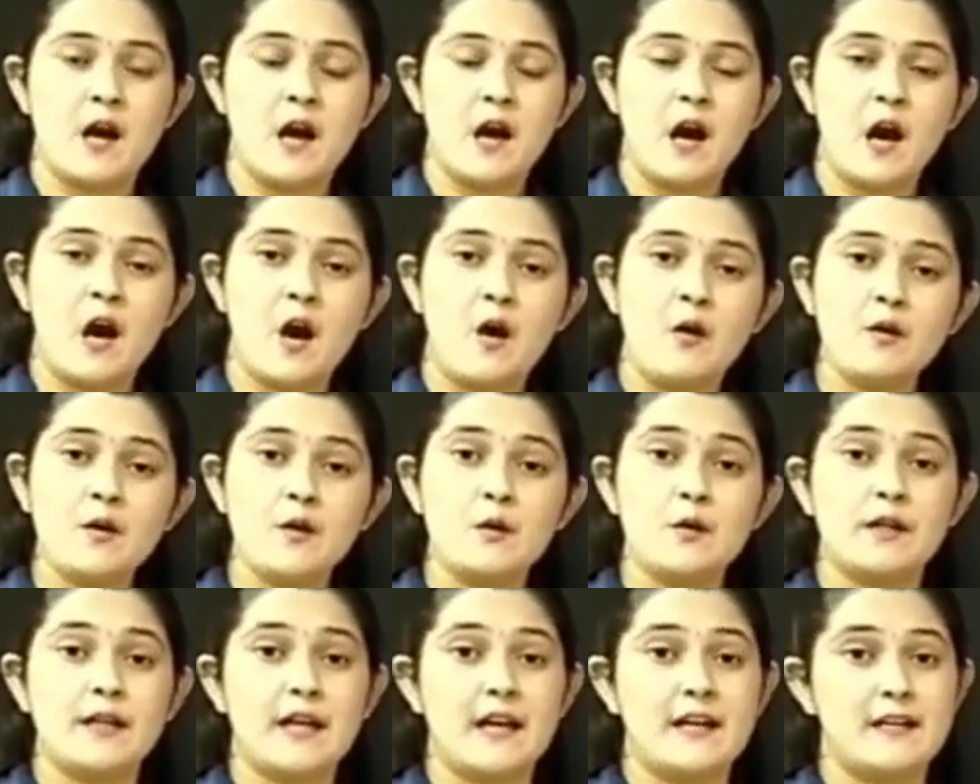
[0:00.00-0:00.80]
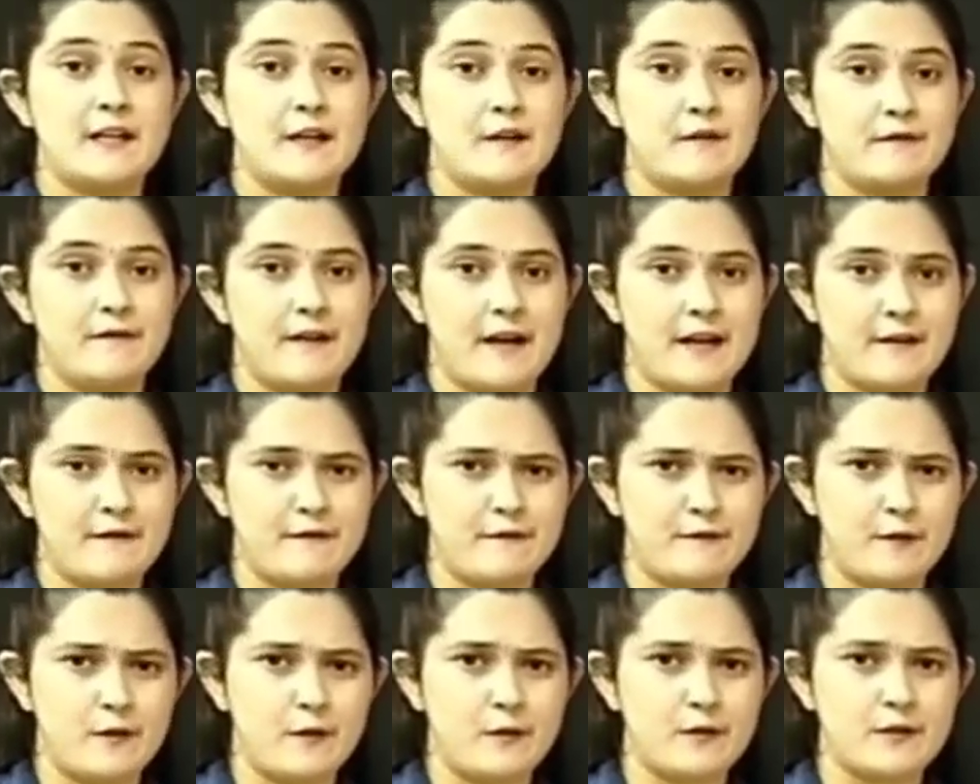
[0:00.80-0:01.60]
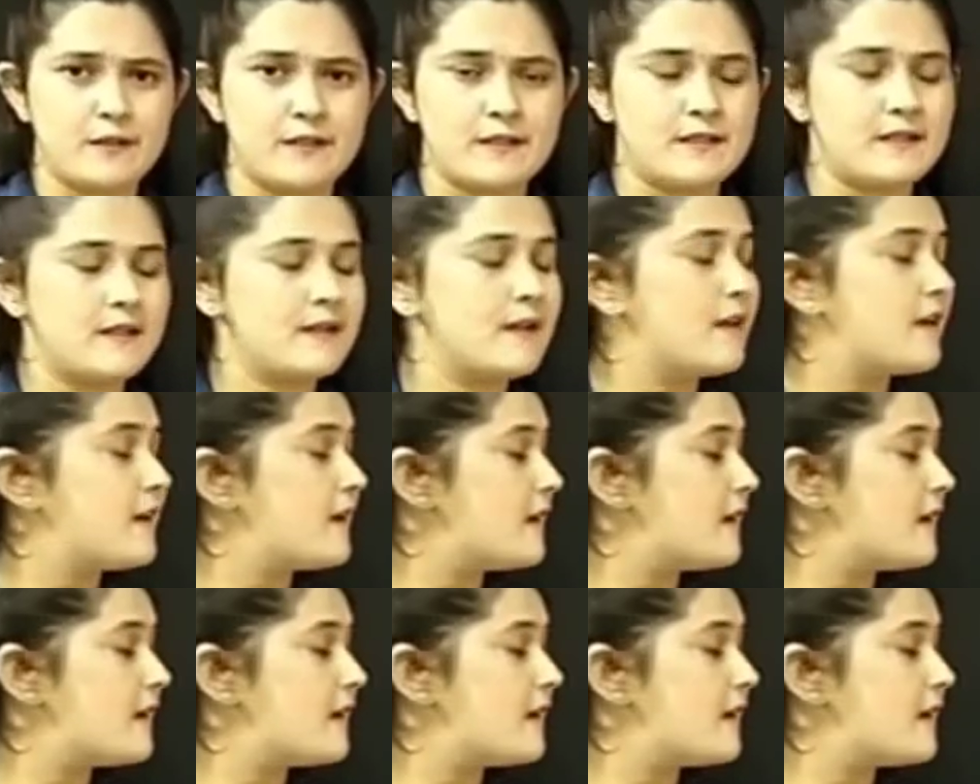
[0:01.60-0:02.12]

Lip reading: How you can define force?